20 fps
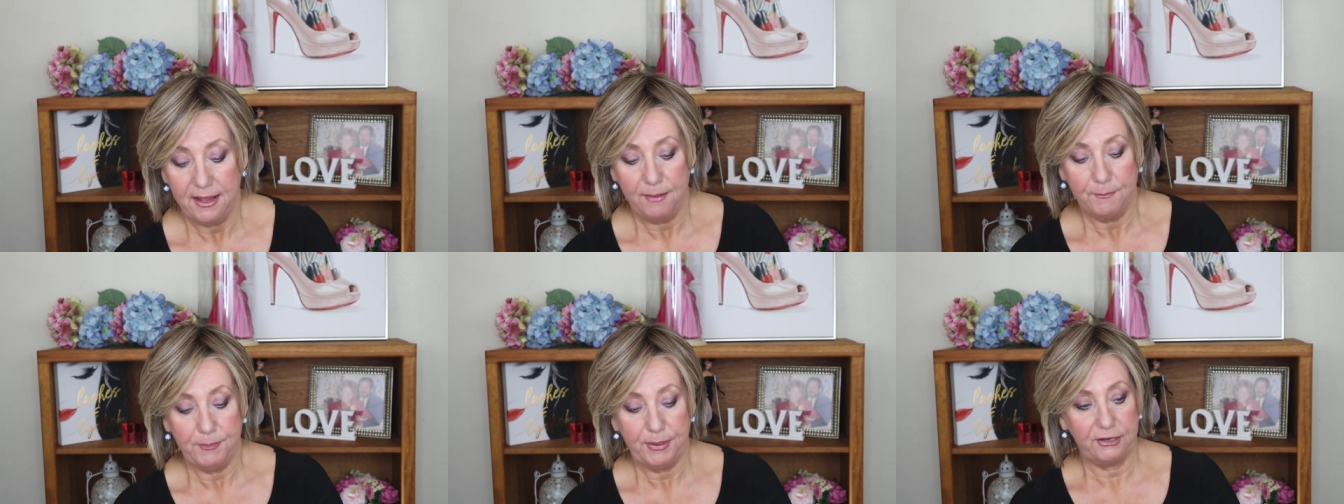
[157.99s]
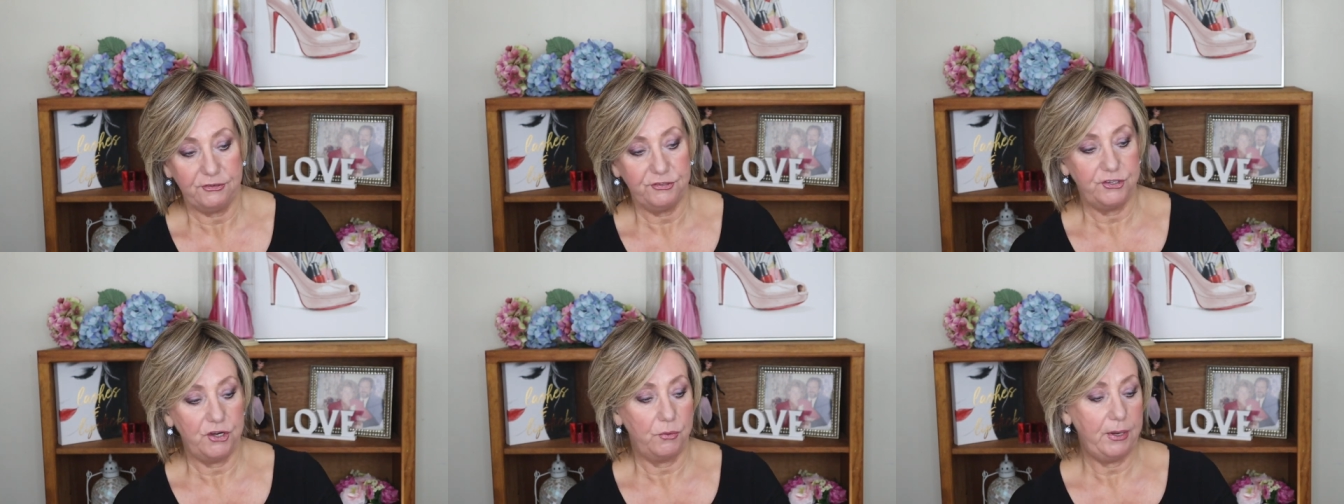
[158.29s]
but
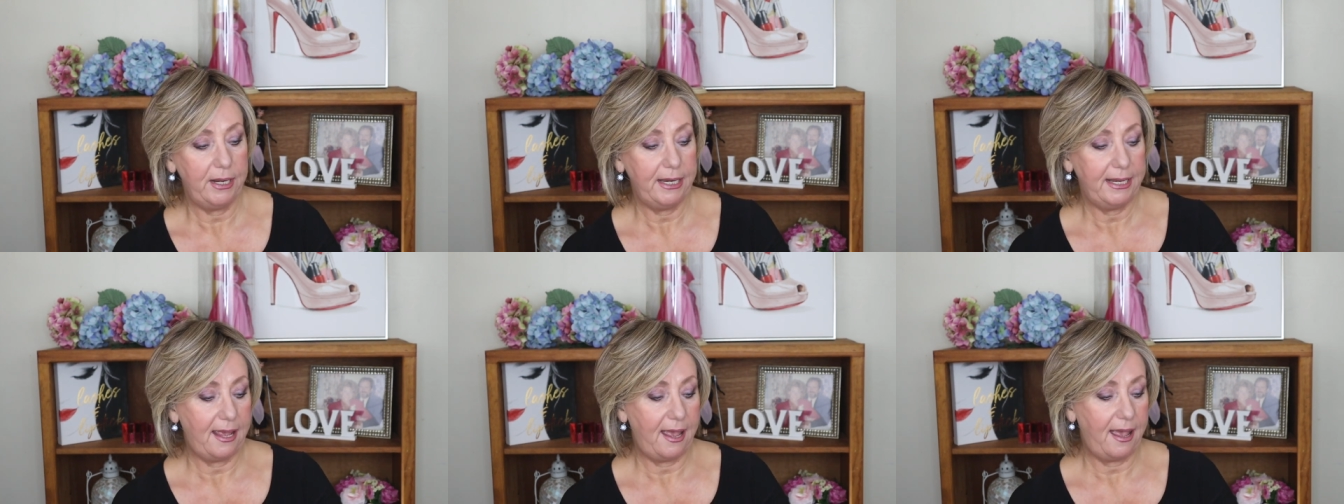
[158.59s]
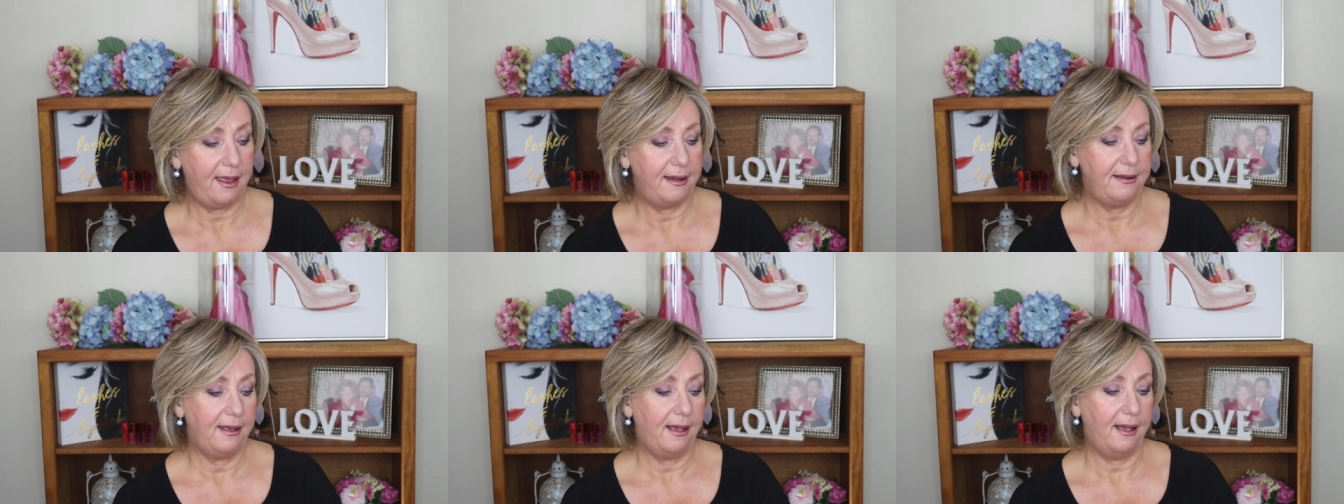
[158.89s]
I'll show it
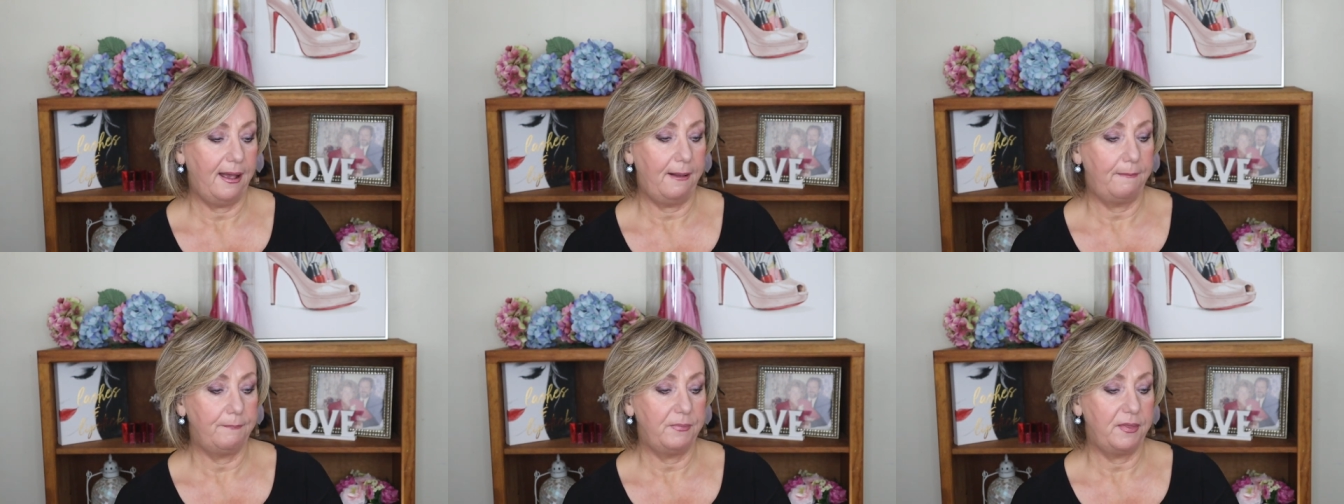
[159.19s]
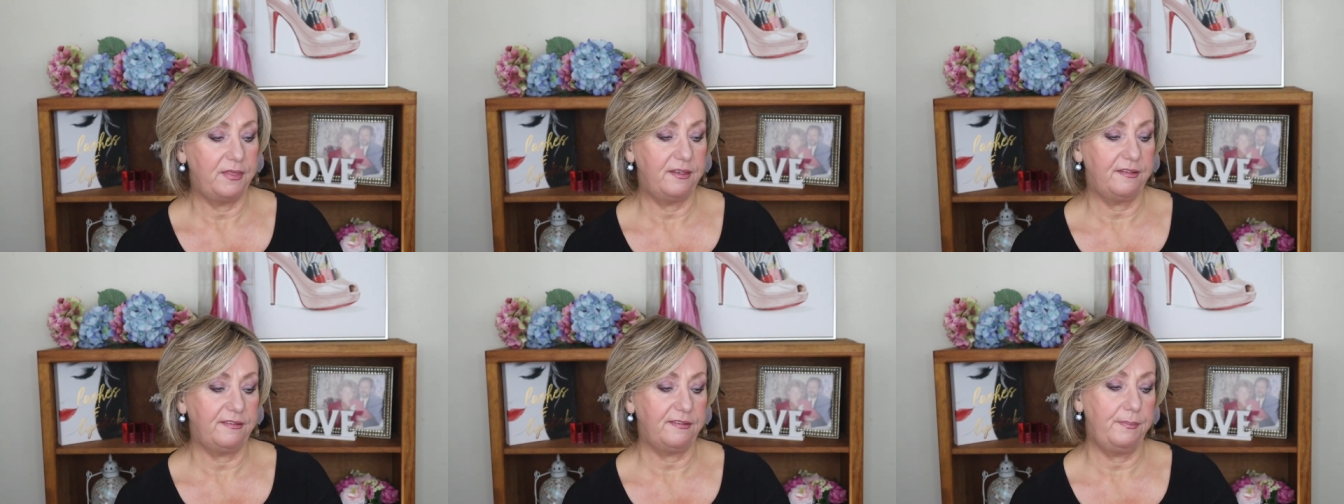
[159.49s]
again.
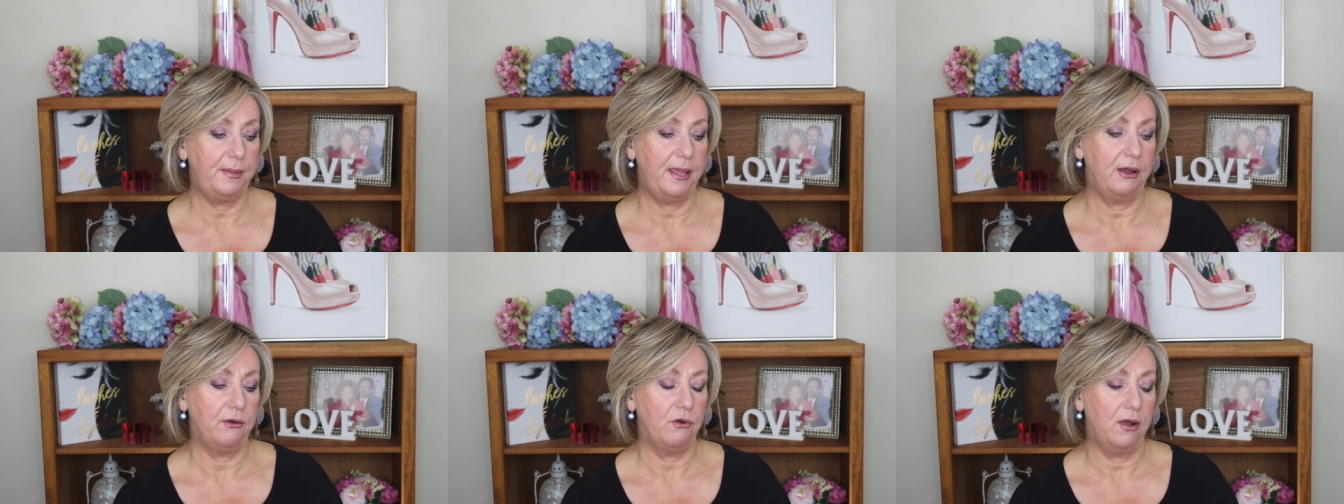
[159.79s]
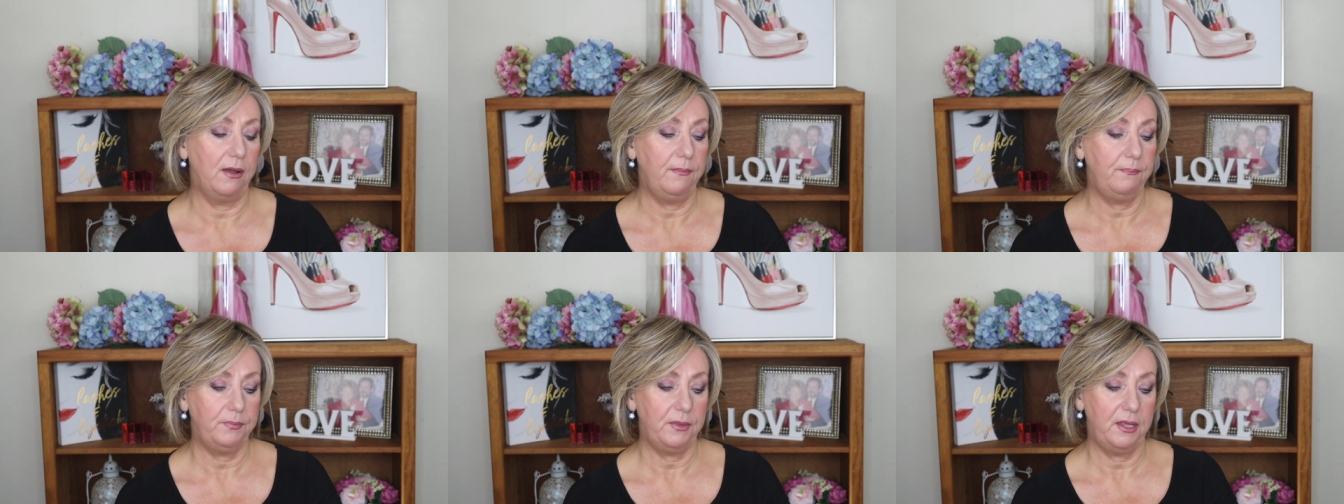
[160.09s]
This
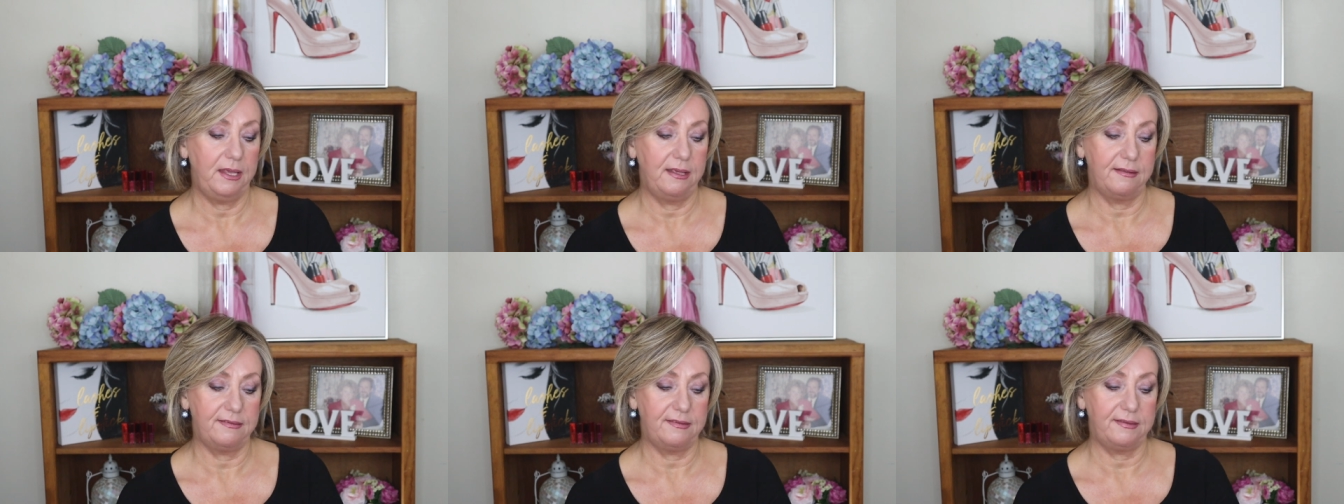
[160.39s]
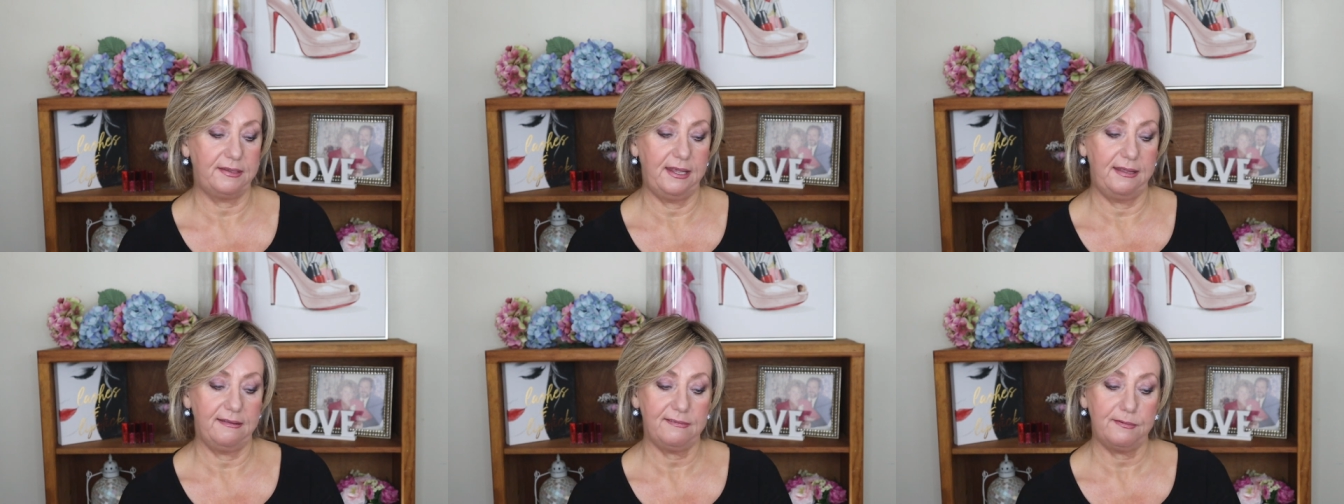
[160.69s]
mirror
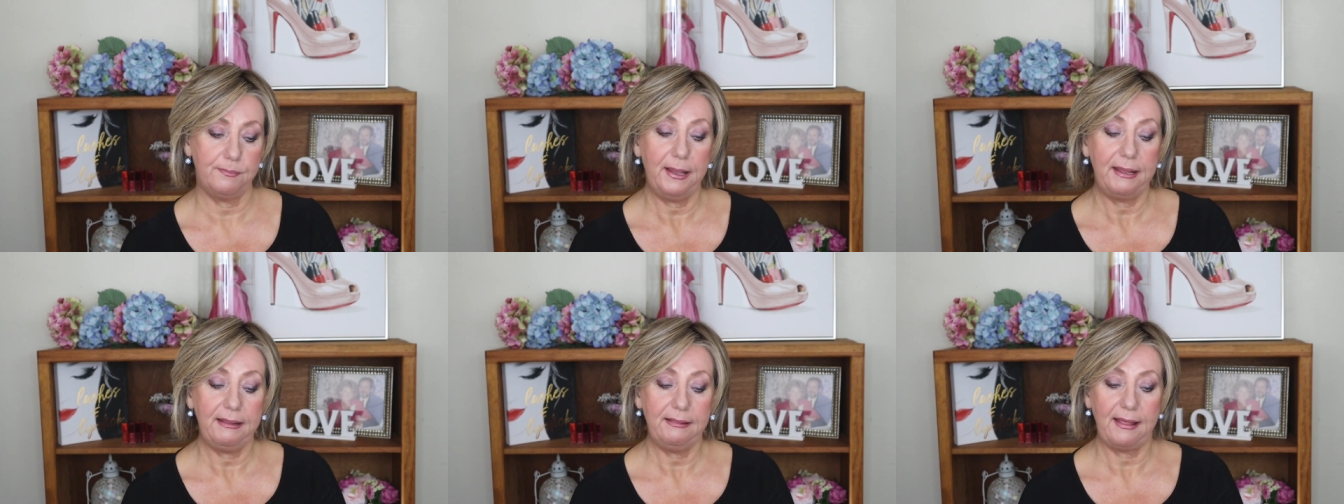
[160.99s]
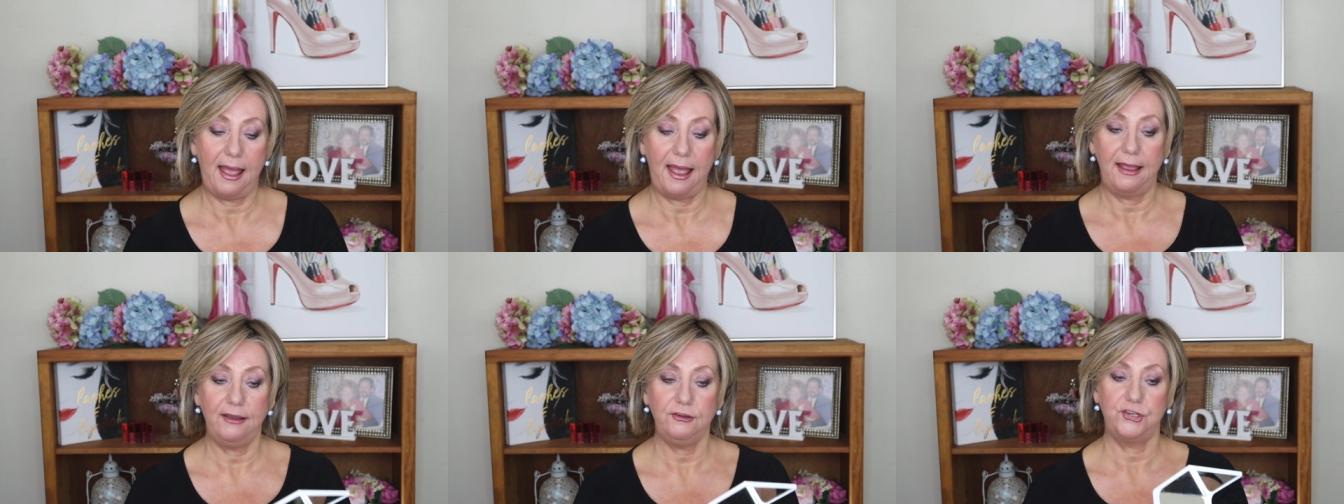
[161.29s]
is Kiss My
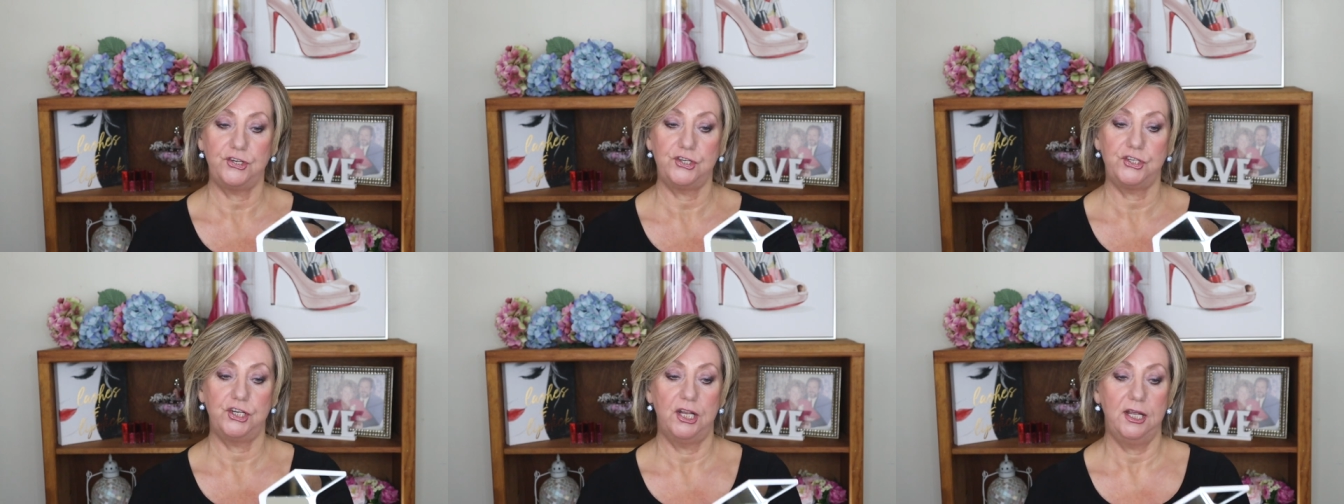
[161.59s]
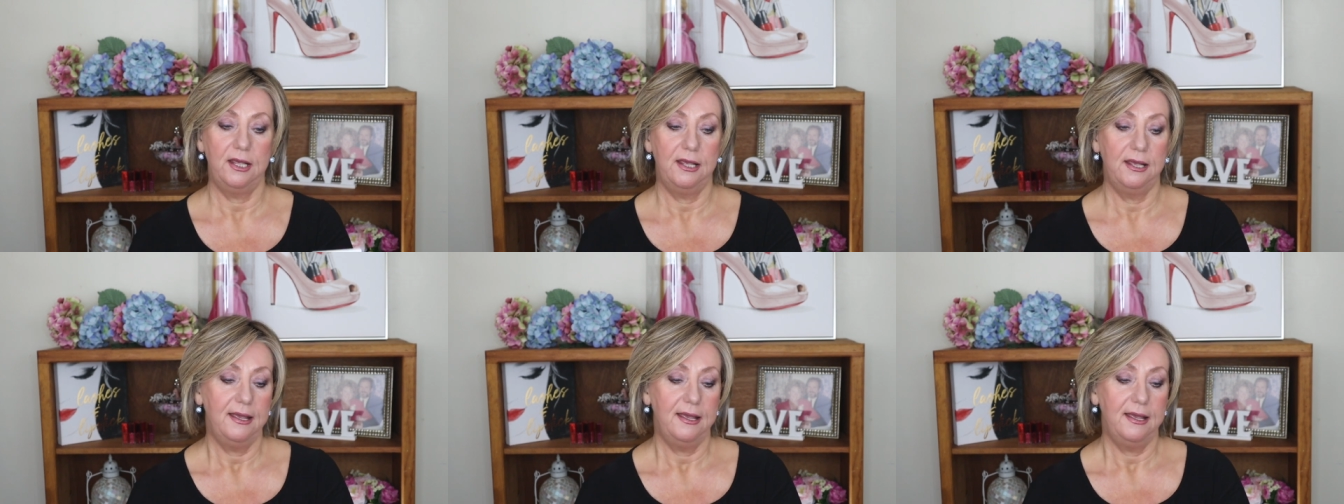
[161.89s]
Lash